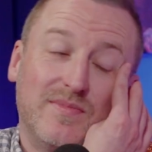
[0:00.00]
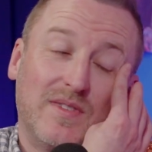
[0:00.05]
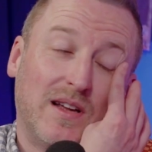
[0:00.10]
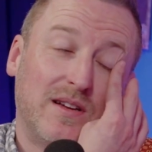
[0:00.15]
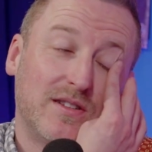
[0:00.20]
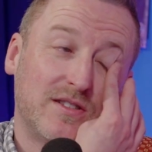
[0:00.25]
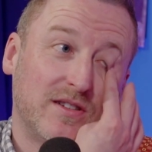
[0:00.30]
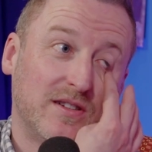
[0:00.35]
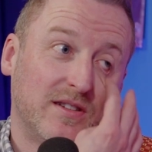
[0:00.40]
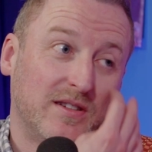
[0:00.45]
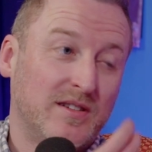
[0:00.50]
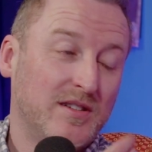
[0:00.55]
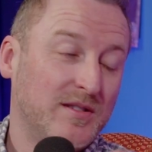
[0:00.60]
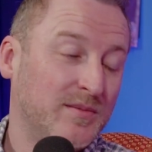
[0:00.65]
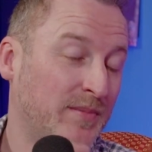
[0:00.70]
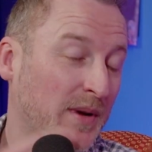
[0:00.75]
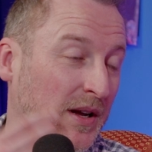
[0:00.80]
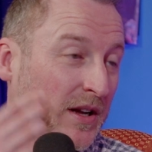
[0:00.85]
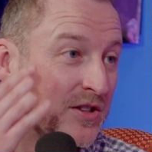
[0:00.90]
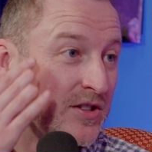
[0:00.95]
That's the
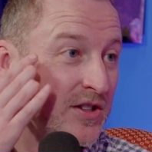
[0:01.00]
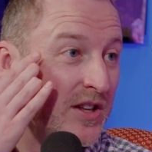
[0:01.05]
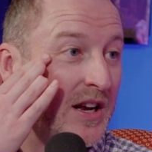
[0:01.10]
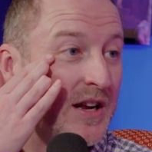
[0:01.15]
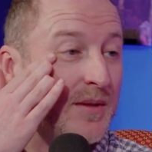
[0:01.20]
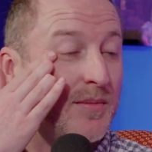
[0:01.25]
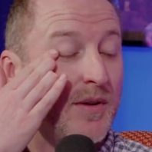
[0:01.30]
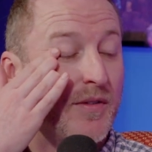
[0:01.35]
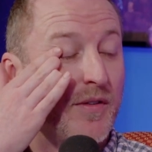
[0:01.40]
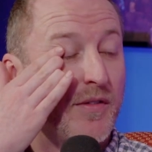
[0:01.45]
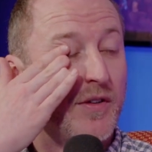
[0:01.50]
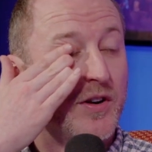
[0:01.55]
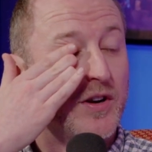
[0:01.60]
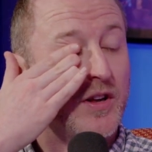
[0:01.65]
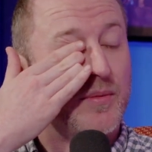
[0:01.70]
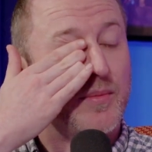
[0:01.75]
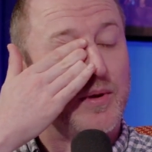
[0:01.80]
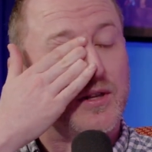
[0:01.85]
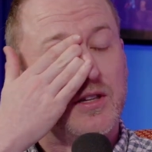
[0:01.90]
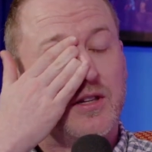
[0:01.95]
biggest crime I've ever
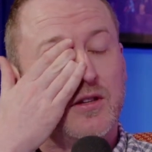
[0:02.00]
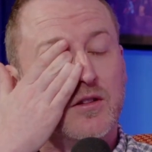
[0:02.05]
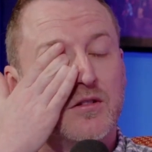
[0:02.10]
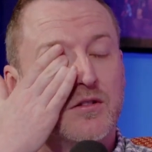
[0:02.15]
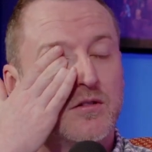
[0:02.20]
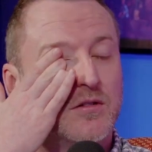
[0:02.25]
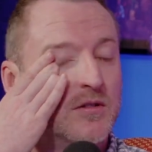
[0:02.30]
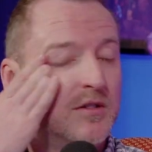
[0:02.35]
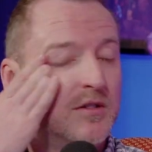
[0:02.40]
committed.